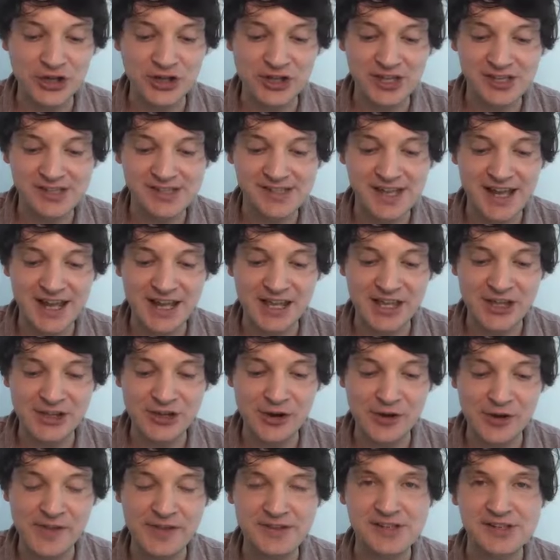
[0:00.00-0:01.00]
because like
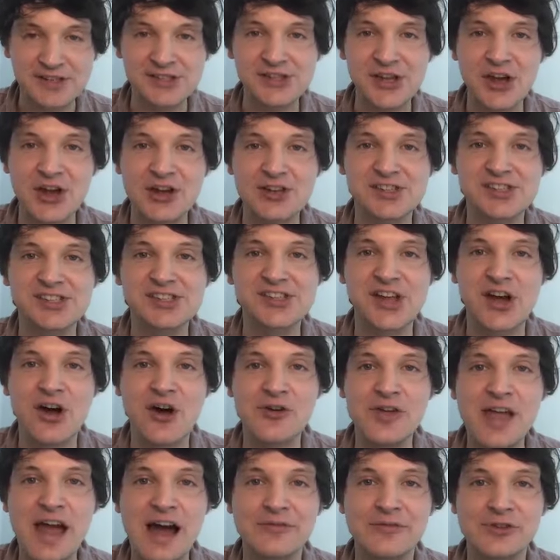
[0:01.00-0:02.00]
you know, there's a certain
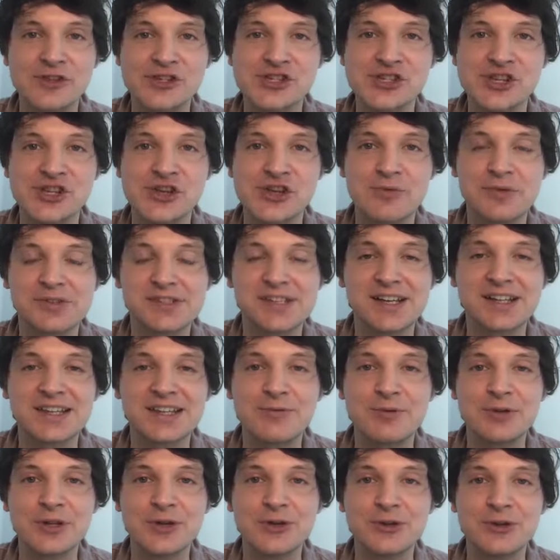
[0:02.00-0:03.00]
style you have to shoot,
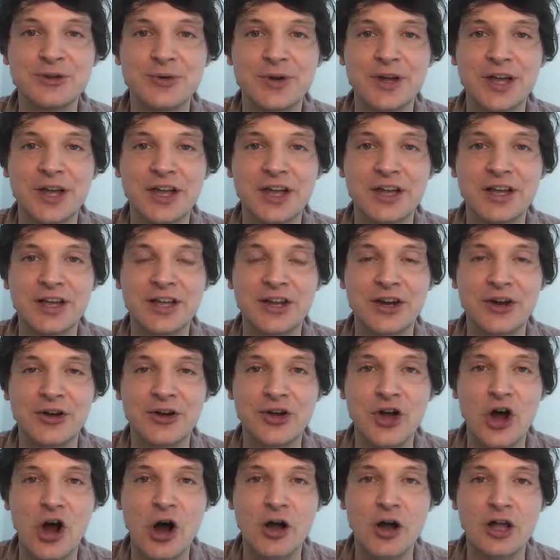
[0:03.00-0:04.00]
particularly when you're doing you know
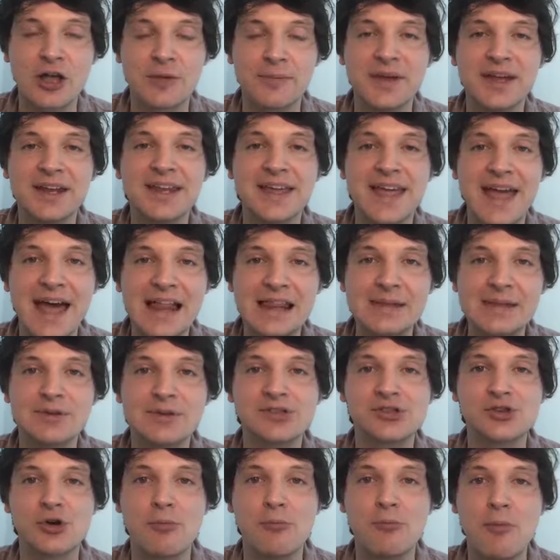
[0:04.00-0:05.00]
co- comedic
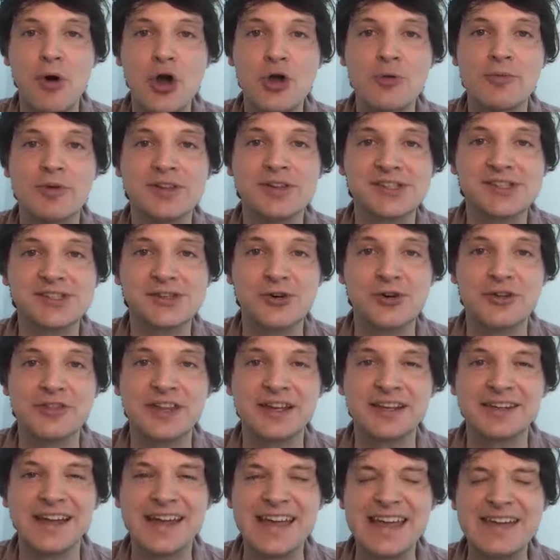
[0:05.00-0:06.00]
elements or moments sort of
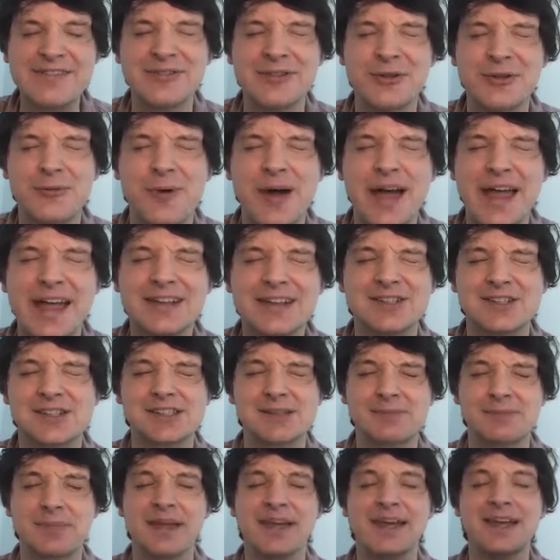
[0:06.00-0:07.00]
thing. Like even the way it just
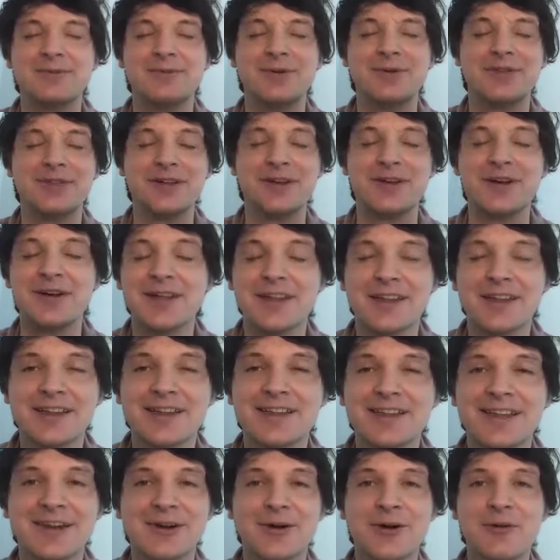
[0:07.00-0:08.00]
appeared with the
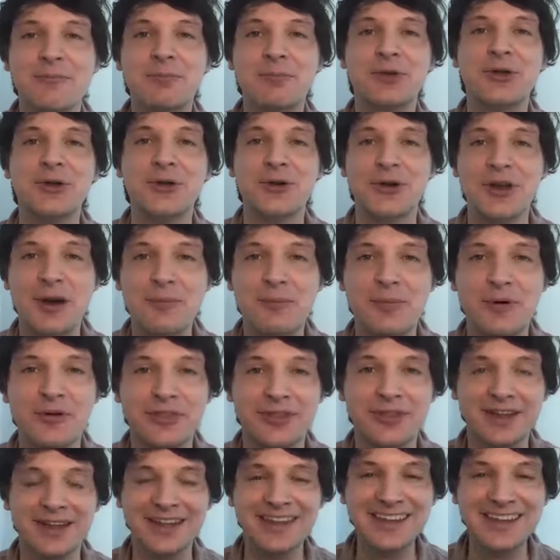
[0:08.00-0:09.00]
you know Putin up on
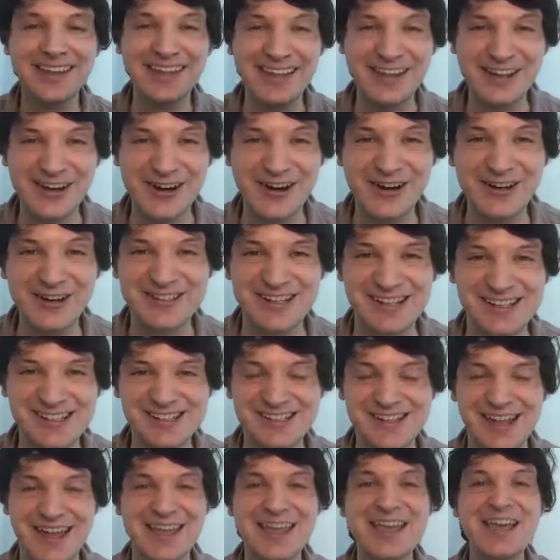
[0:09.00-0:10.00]
the you know
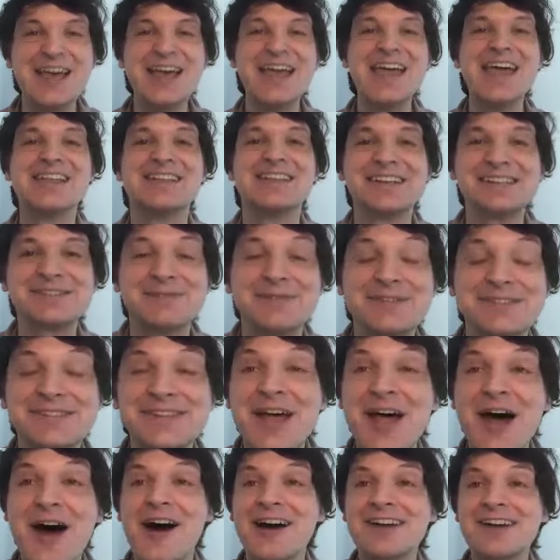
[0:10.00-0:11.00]
just like yeah. Just was,
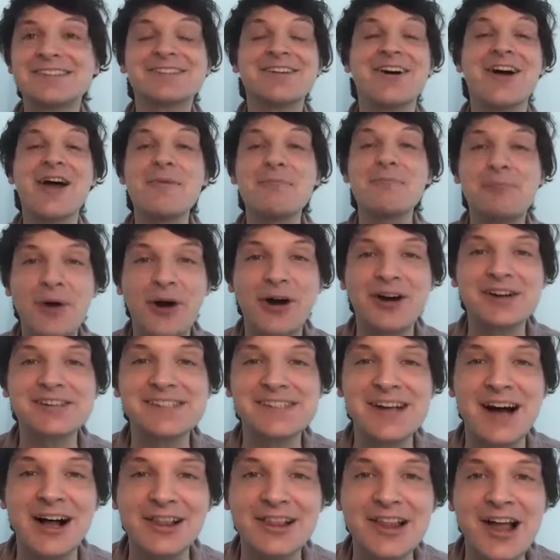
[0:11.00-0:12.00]
I started
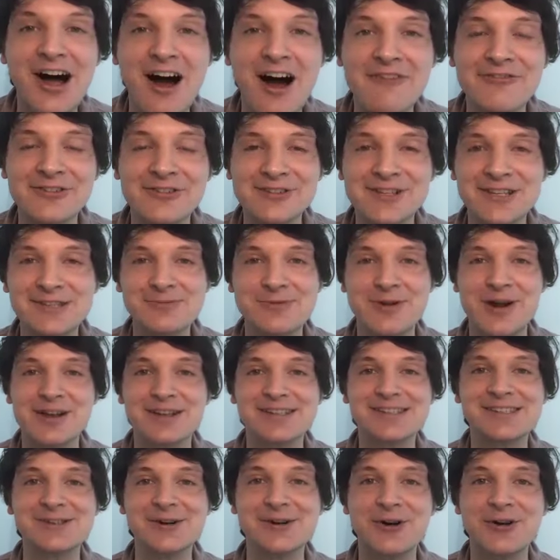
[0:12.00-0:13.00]
bursting out laughing just when I
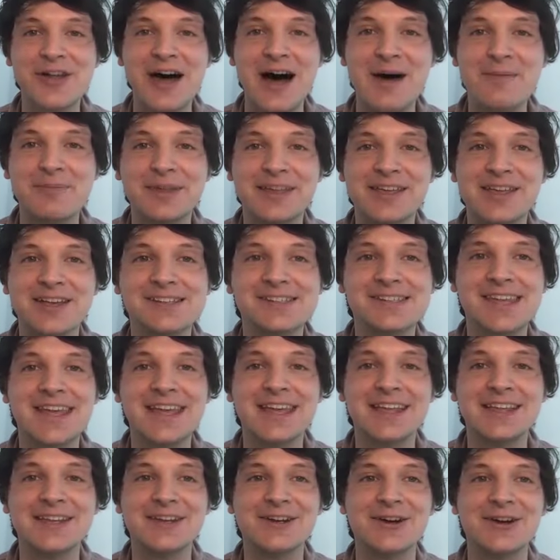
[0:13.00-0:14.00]
saw that because
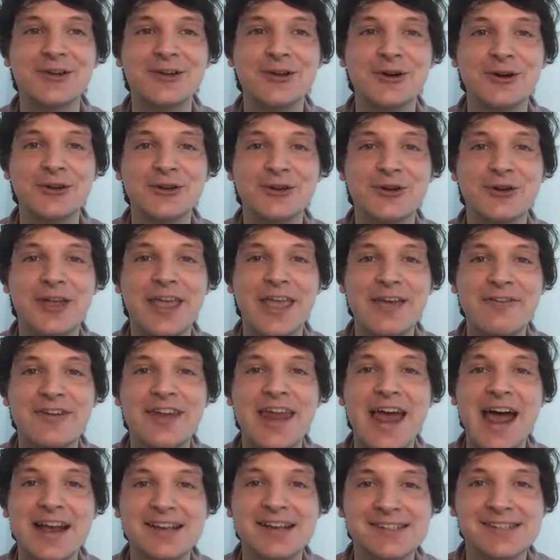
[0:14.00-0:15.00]
it you know you're you're
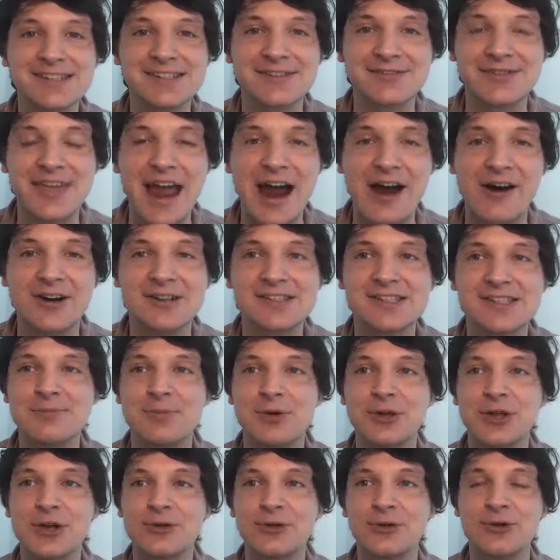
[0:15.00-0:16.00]
given essence of character,
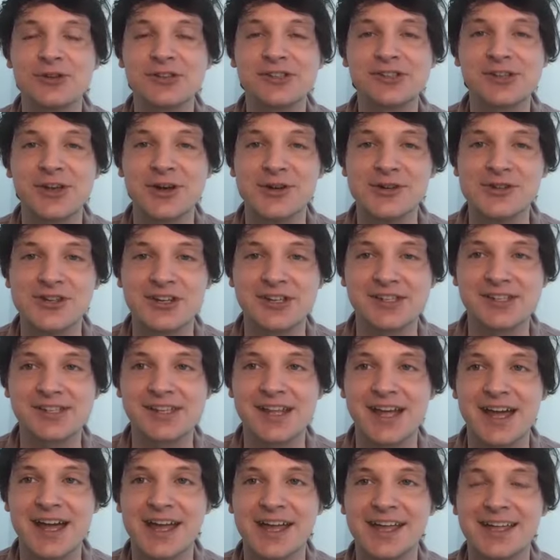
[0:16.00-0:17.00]
but you're also just
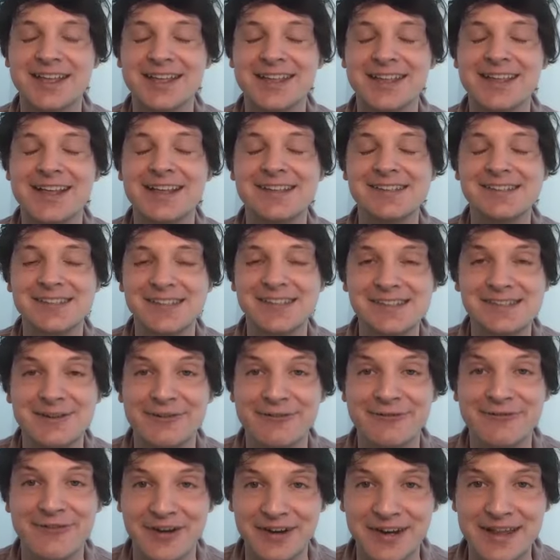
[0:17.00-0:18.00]
like it's just a
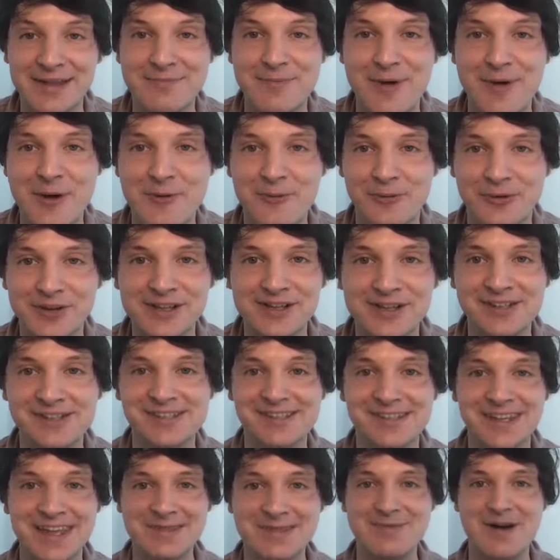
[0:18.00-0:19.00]
funny moment when you just
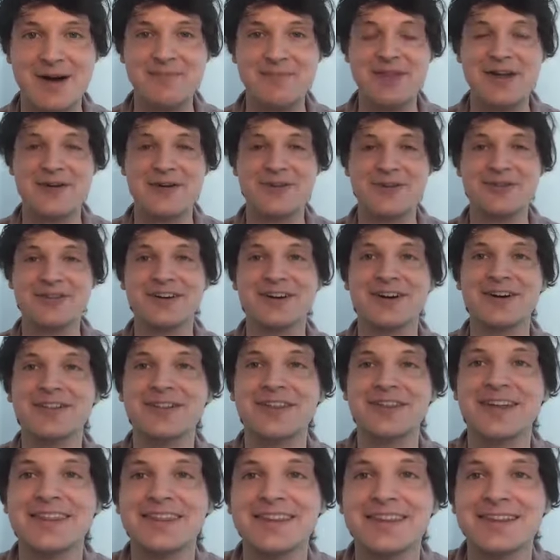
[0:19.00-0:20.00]
see him up there on the on
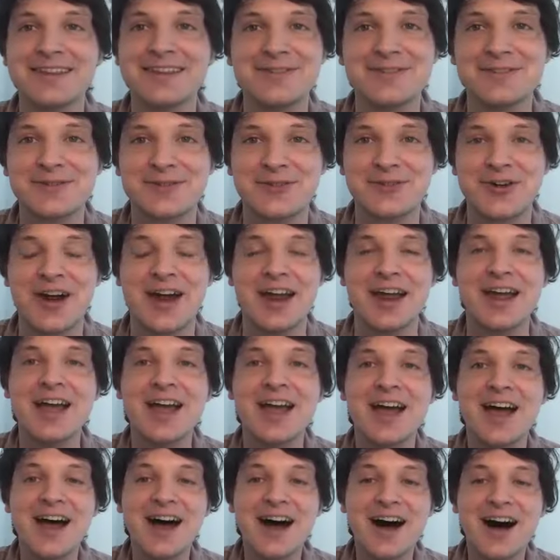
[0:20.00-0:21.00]
in the it's great. Yeah
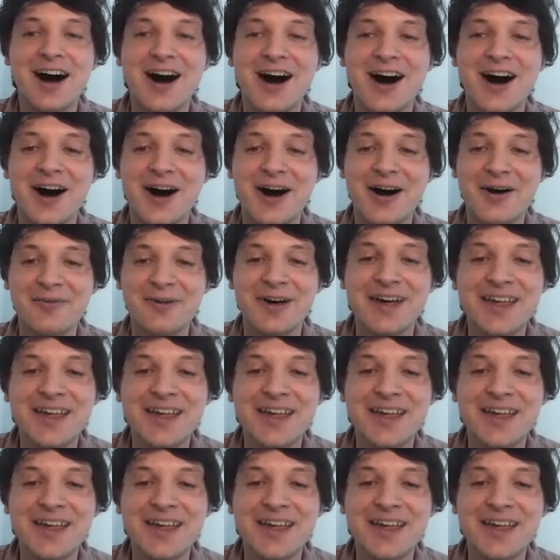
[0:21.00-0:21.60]
um,